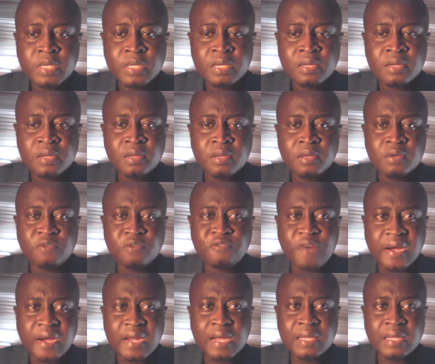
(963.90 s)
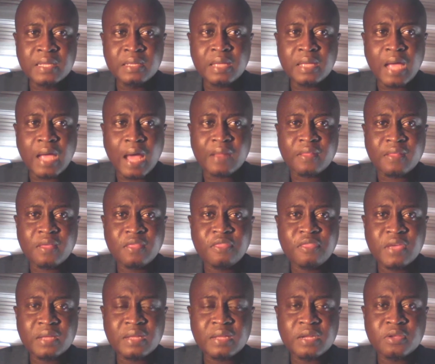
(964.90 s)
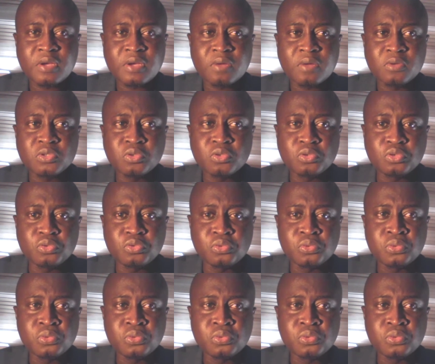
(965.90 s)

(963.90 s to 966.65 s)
Finally, another thing that you can also do